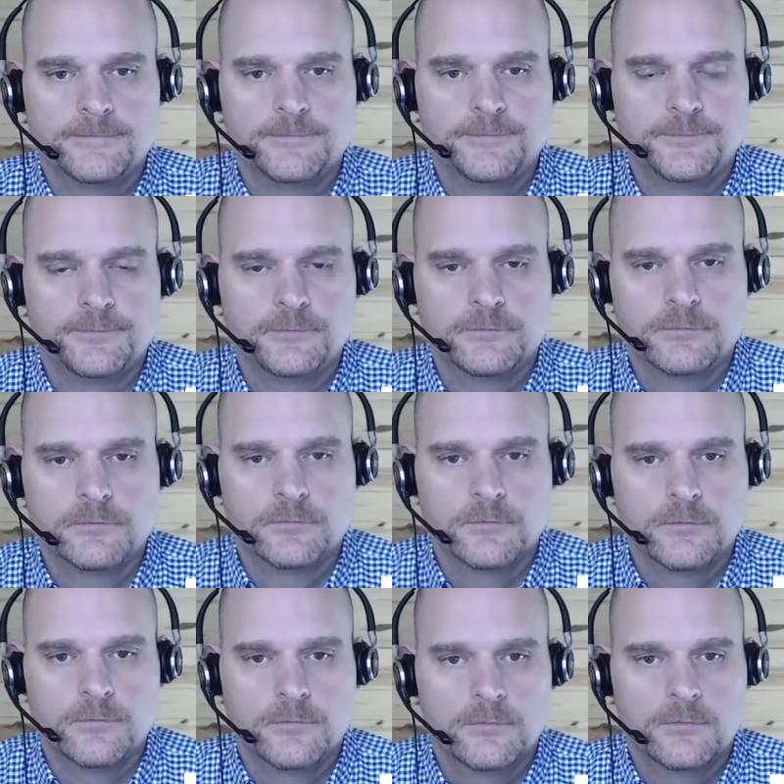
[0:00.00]

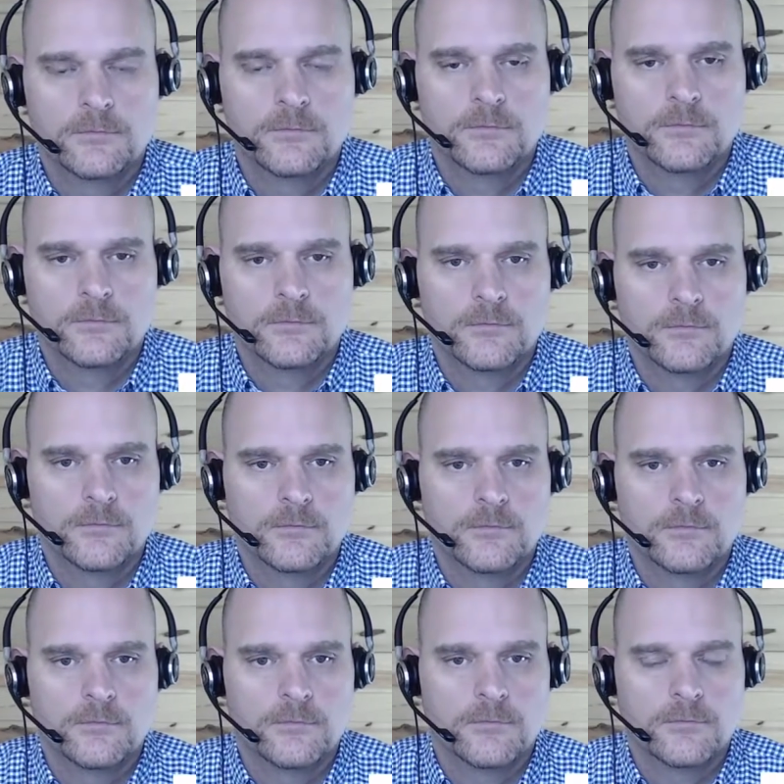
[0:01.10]

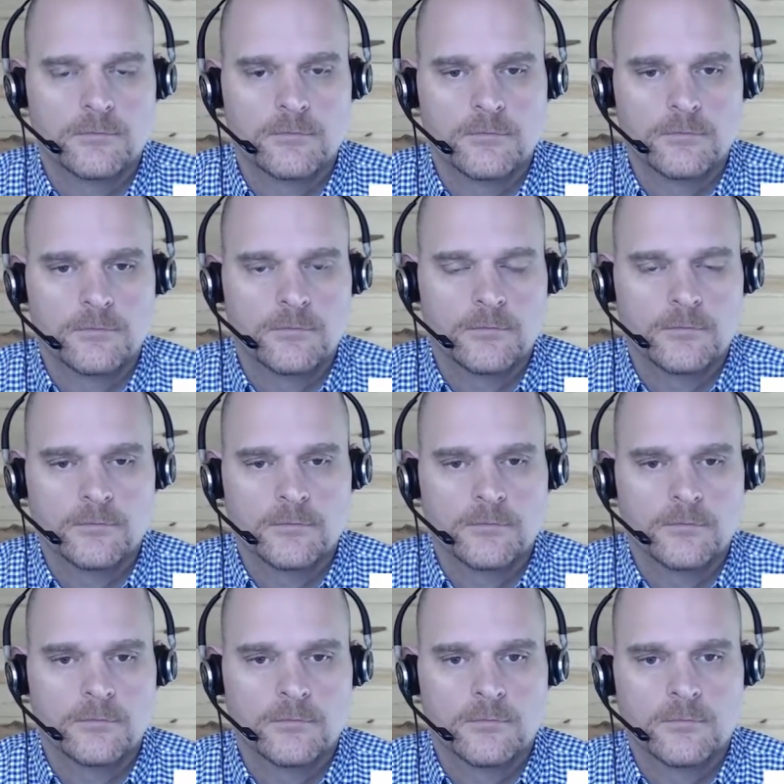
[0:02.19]

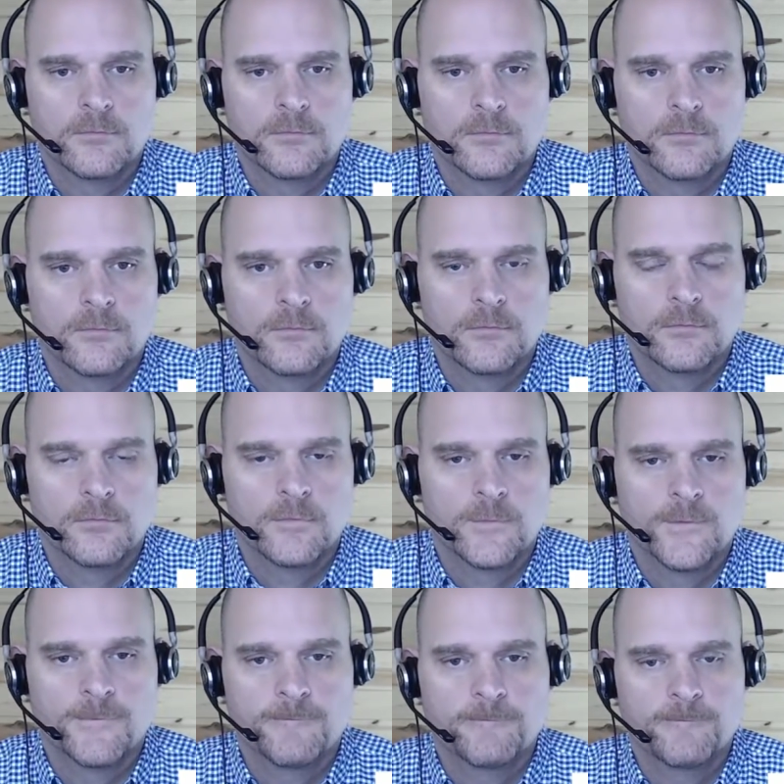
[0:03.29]

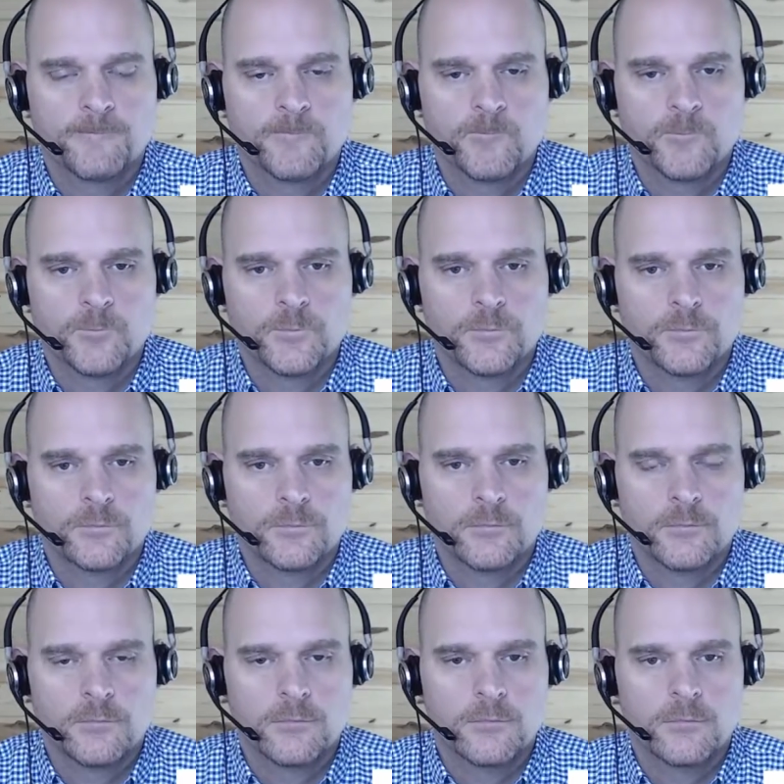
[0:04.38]

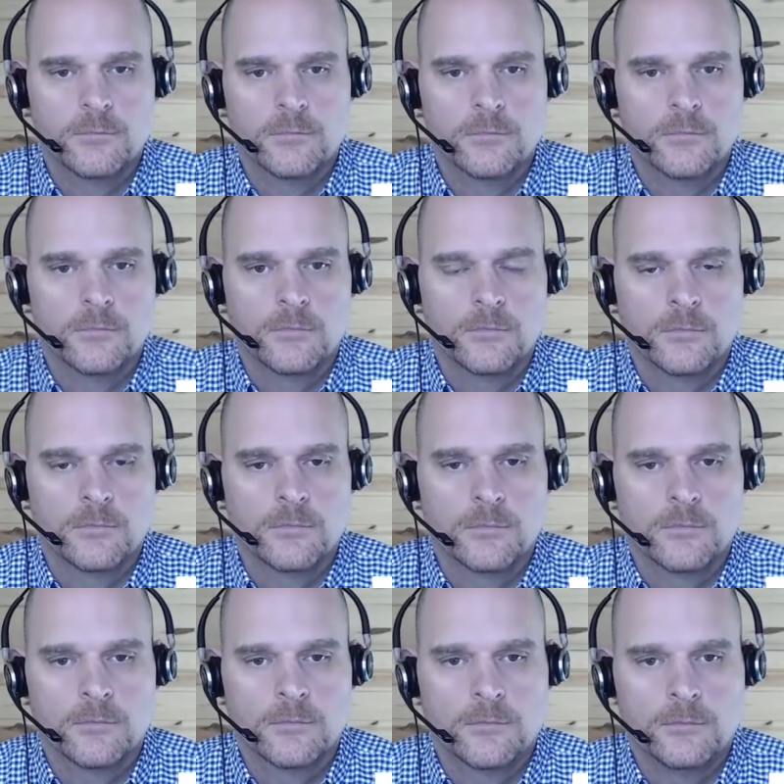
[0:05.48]

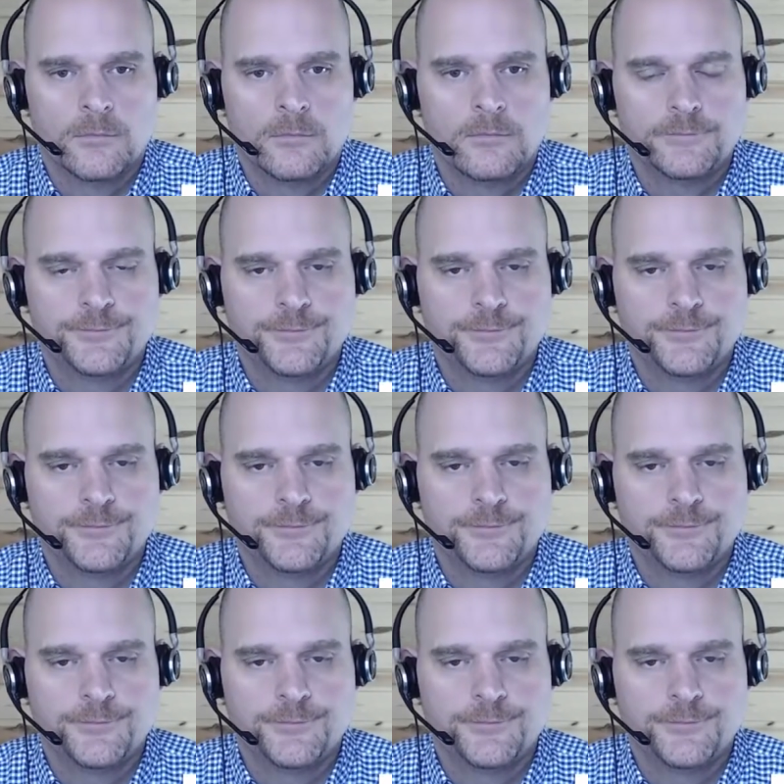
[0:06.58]
The person shown says nothing.